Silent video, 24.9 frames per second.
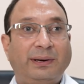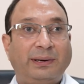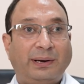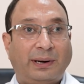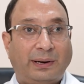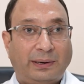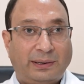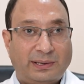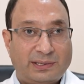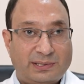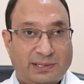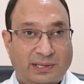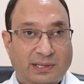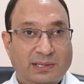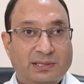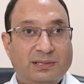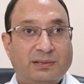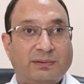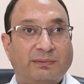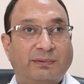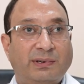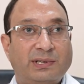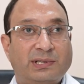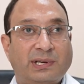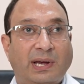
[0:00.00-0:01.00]
tear disease
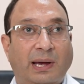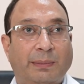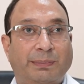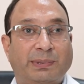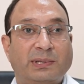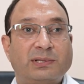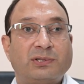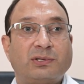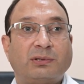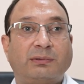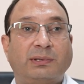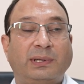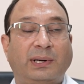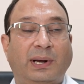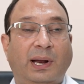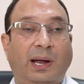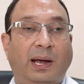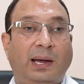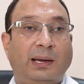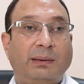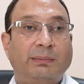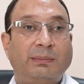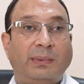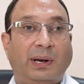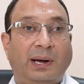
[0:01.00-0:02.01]
which happens over
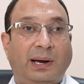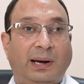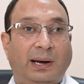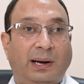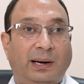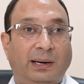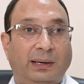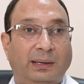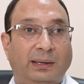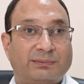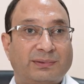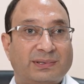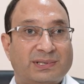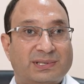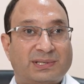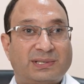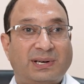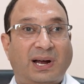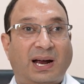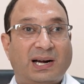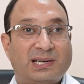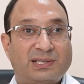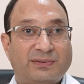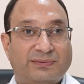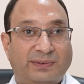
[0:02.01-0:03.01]
time and
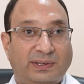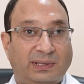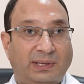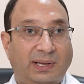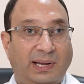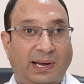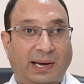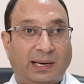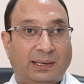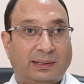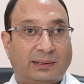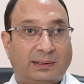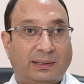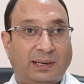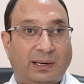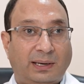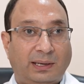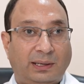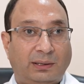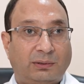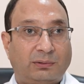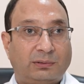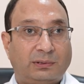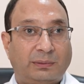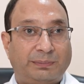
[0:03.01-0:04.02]
starts with
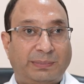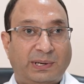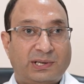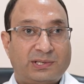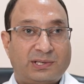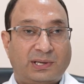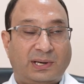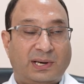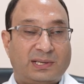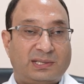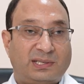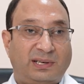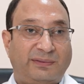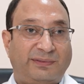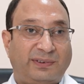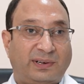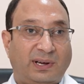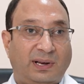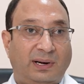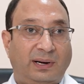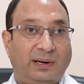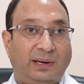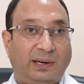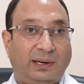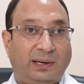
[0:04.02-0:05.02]
the patient has
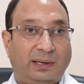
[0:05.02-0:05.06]
difficulty